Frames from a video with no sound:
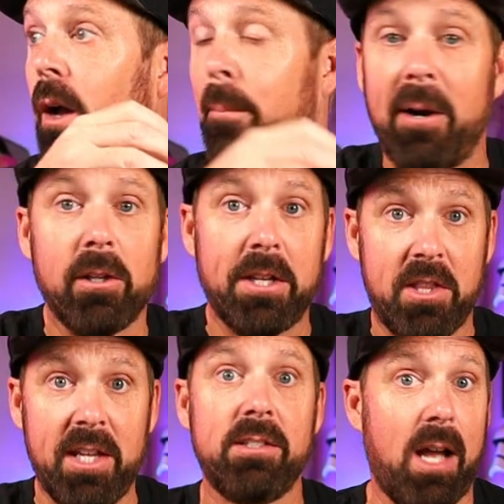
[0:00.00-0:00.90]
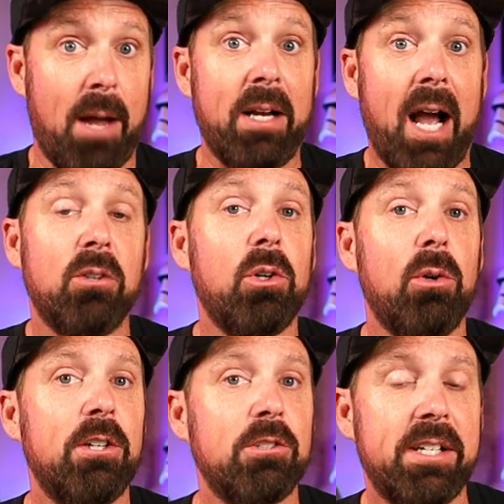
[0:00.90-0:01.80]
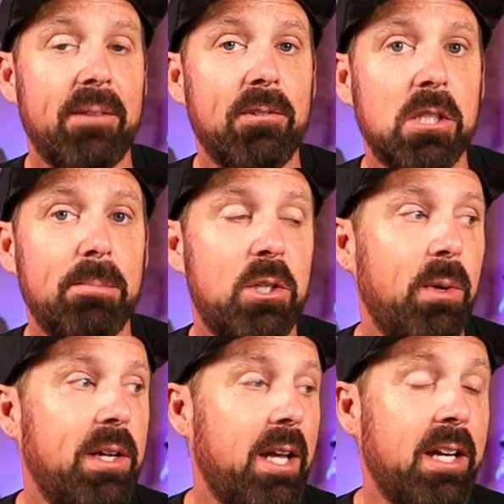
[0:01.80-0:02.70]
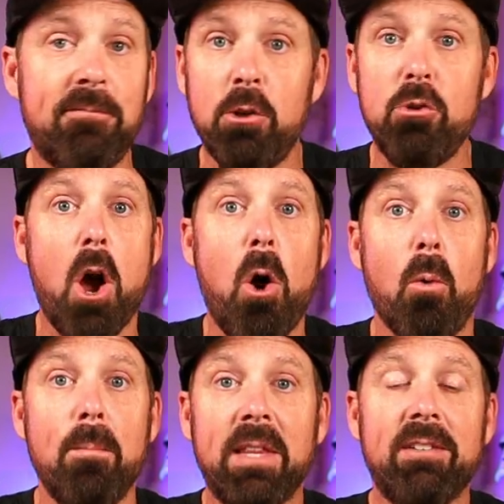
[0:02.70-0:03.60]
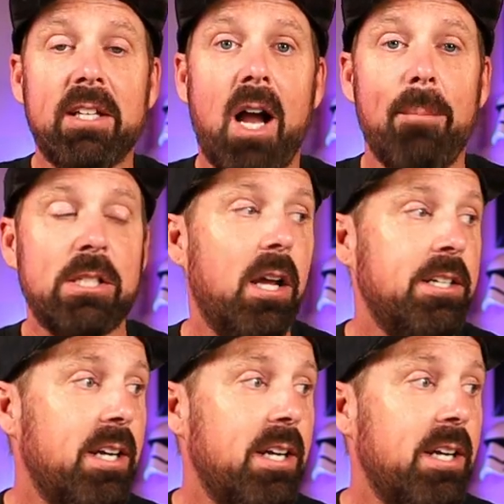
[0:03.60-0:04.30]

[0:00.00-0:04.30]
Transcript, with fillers: apparently these, I mean, I don't know if there's a difference between, and if you know, leave it in the comments, a